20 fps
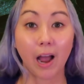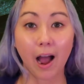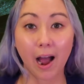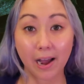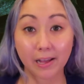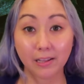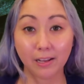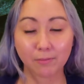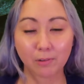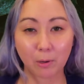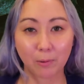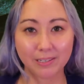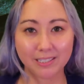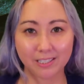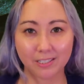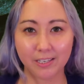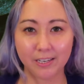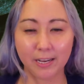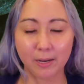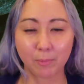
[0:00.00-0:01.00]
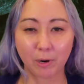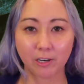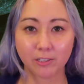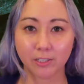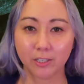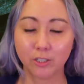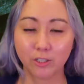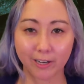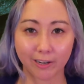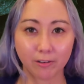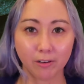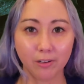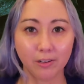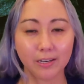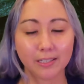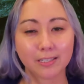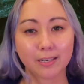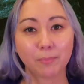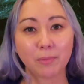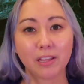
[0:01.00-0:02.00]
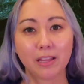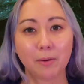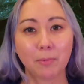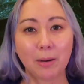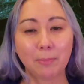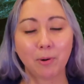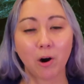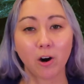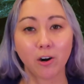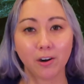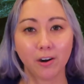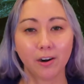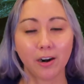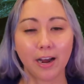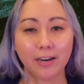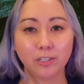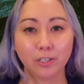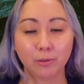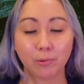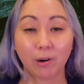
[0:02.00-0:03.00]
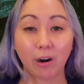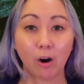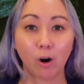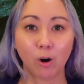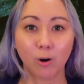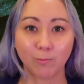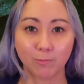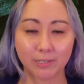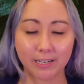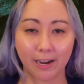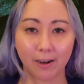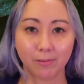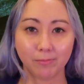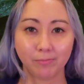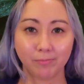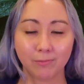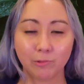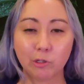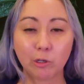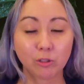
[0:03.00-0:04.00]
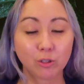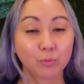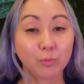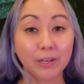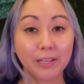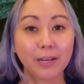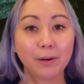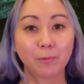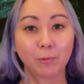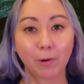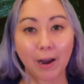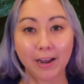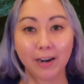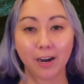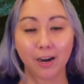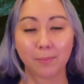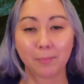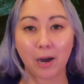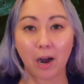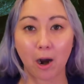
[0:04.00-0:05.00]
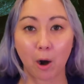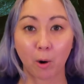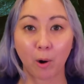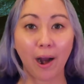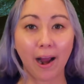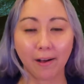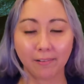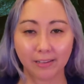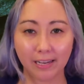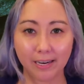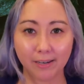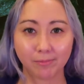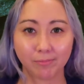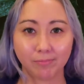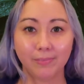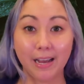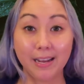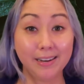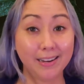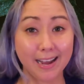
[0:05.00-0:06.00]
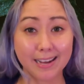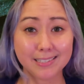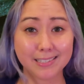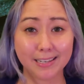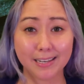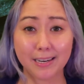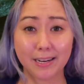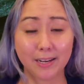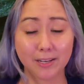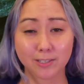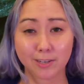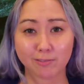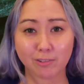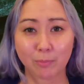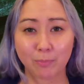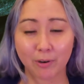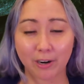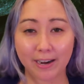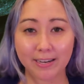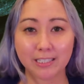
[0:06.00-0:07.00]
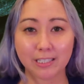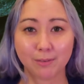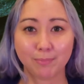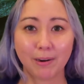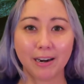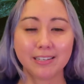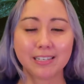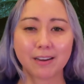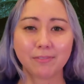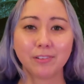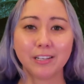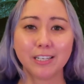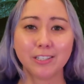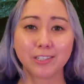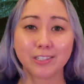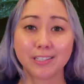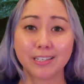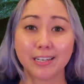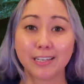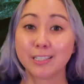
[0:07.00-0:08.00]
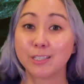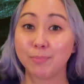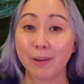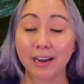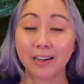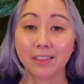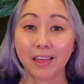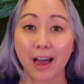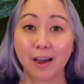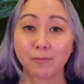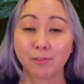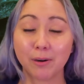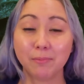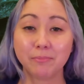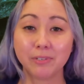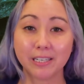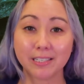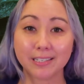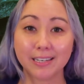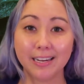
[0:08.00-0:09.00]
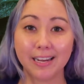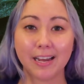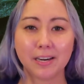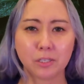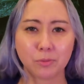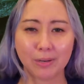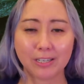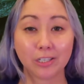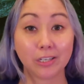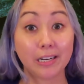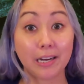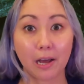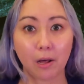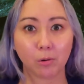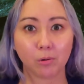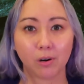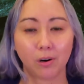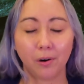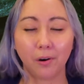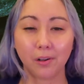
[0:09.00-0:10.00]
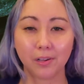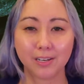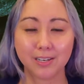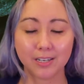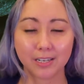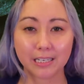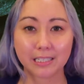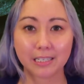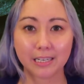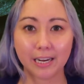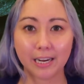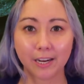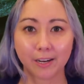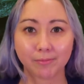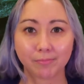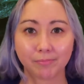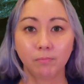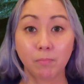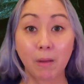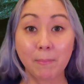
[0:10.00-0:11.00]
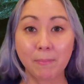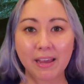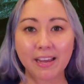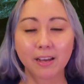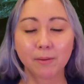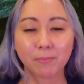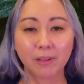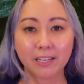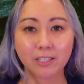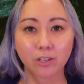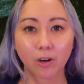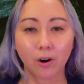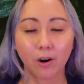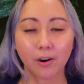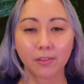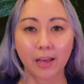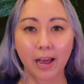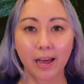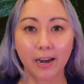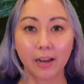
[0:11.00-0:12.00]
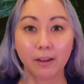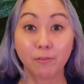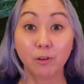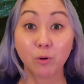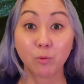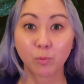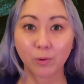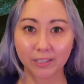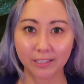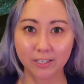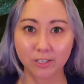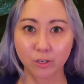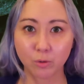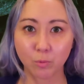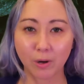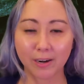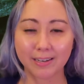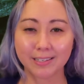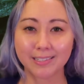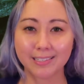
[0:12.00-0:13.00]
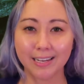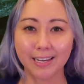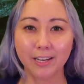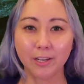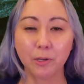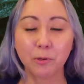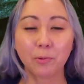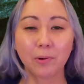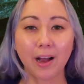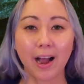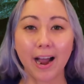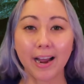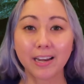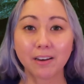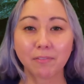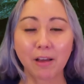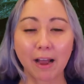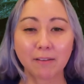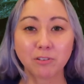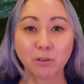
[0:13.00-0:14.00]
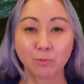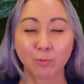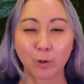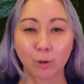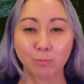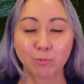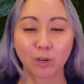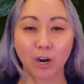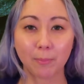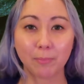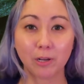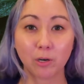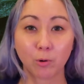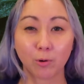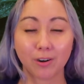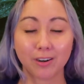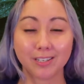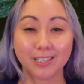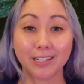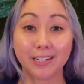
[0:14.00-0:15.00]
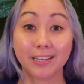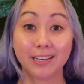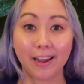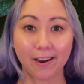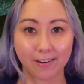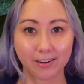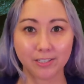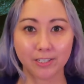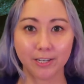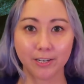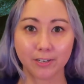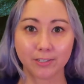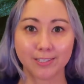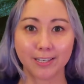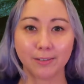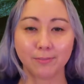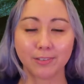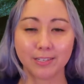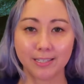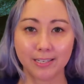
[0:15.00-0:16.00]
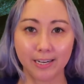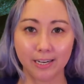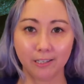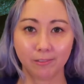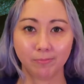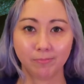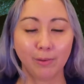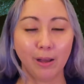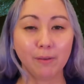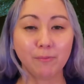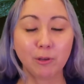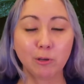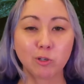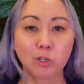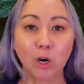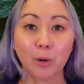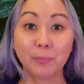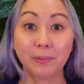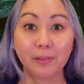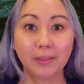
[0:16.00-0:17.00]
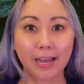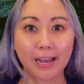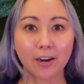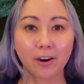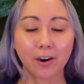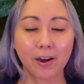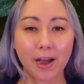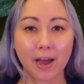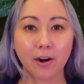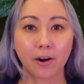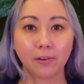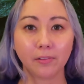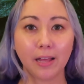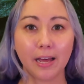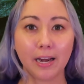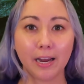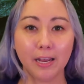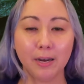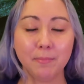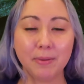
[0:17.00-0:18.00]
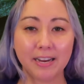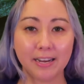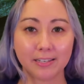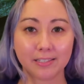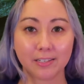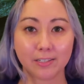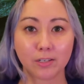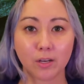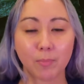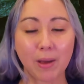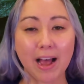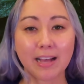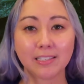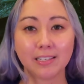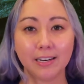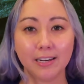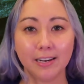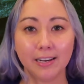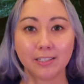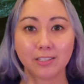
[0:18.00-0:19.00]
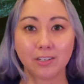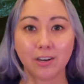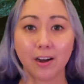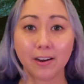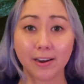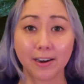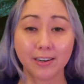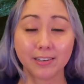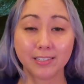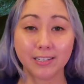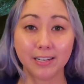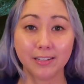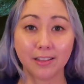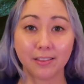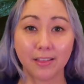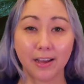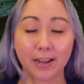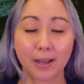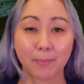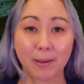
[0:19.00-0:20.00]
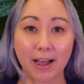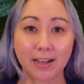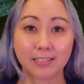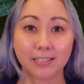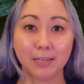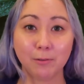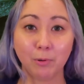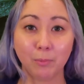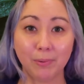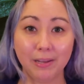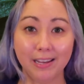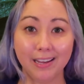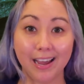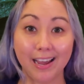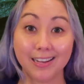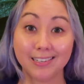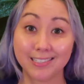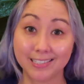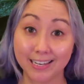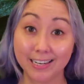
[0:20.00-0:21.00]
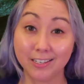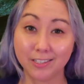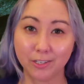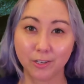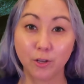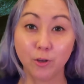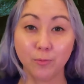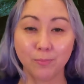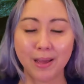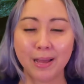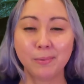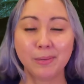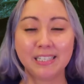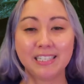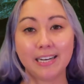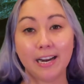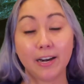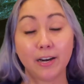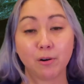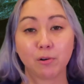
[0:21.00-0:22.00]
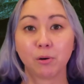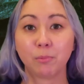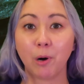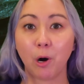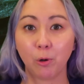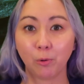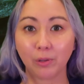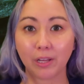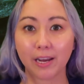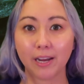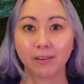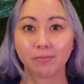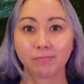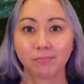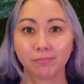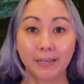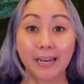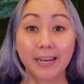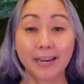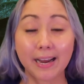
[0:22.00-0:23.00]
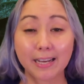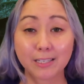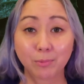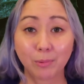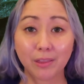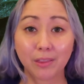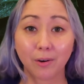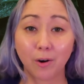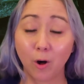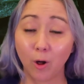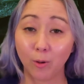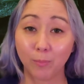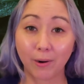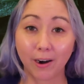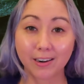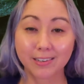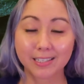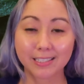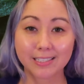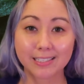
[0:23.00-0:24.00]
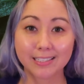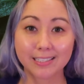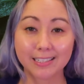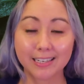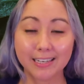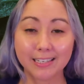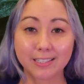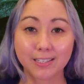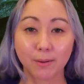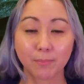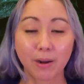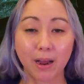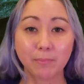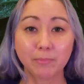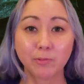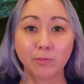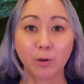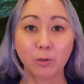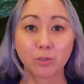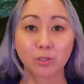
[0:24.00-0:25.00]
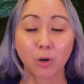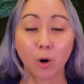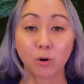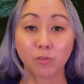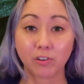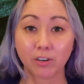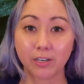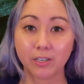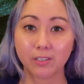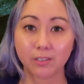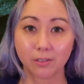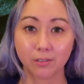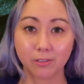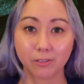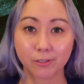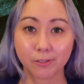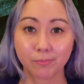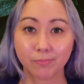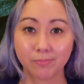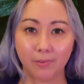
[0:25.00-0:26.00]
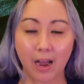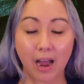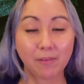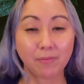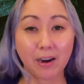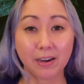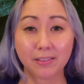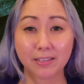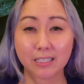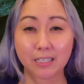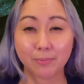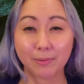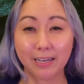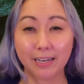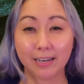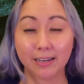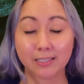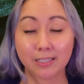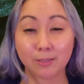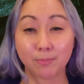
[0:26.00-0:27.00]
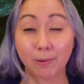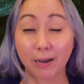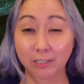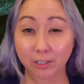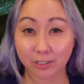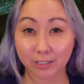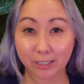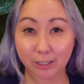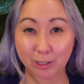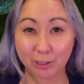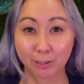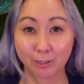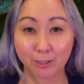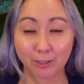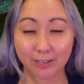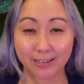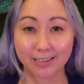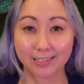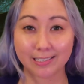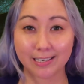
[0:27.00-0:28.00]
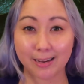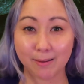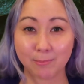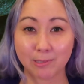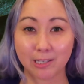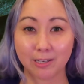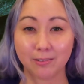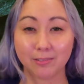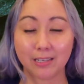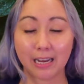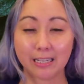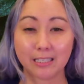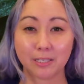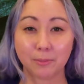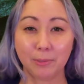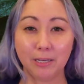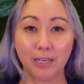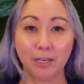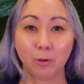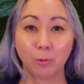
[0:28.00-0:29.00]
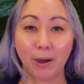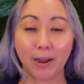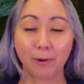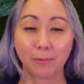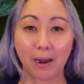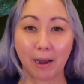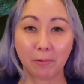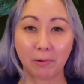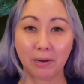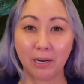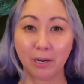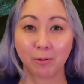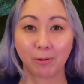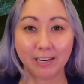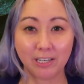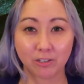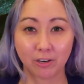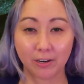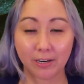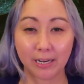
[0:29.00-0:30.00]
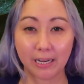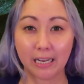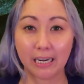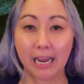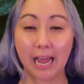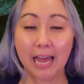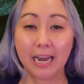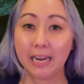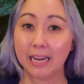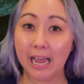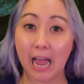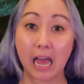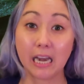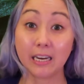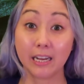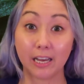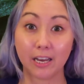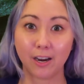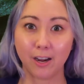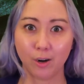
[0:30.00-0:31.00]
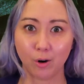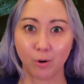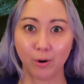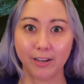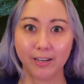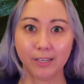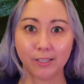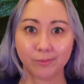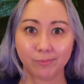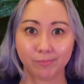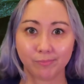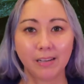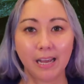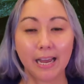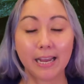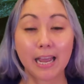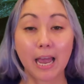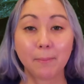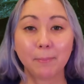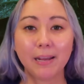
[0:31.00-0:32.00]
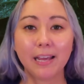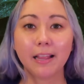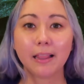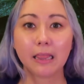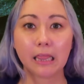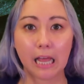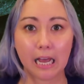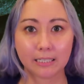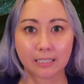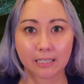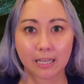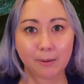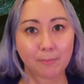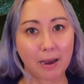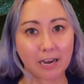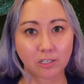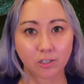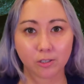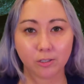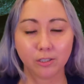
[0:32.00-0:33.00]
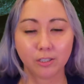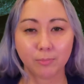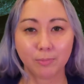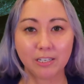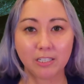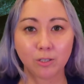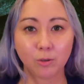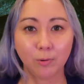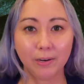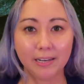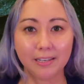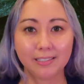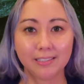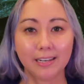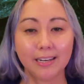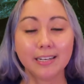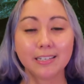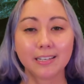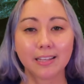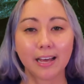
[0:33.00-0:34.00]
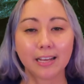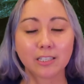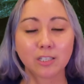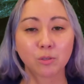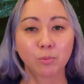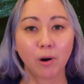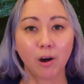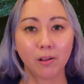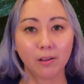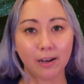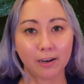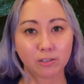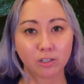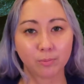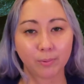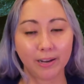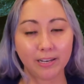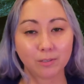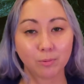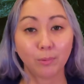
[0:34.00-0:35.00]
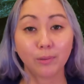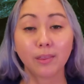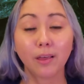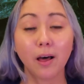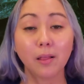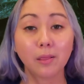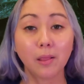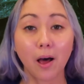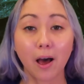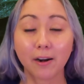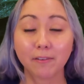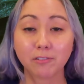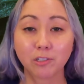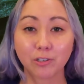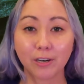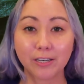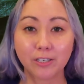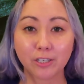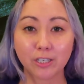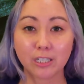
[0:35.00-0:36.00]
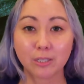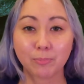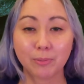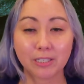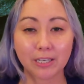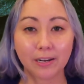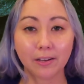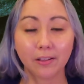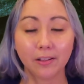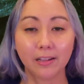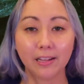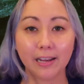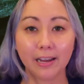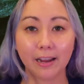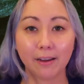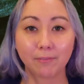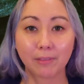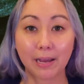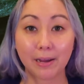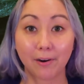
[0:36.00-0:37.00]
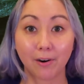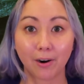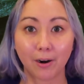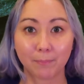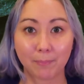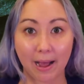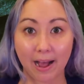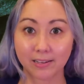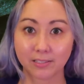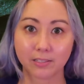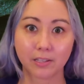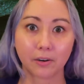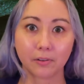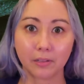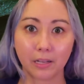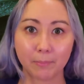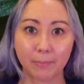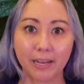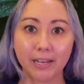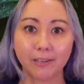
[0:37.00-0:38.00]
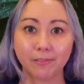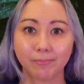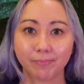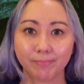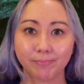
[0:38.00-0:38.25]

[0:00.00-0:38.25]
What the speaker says: I love going to tiki bars in general. It's something that my partner and I do in our hometown. So it's really right up our alley. And yes, it is overpriced, but I definitely just expect that from Disney, and especially alcohol in Disney. My main complaints are that if you really do want a seat, you kind of have to rope drop in order to guarantee yourself a seat. If you show up later and are let in because there's capacity, it's not guaranteed that that capacity will be a seat, you may be standing room only. And as with all bars at Disney, sometimes folks overindulge. I find this to be especially true at Trader Sam's, though it tends to be quite rowdy, quite drunken, and it can get annoying. It can be less than magical to be squeezed into that small lounge space with a lot of strangers, particularly if they are past their limit.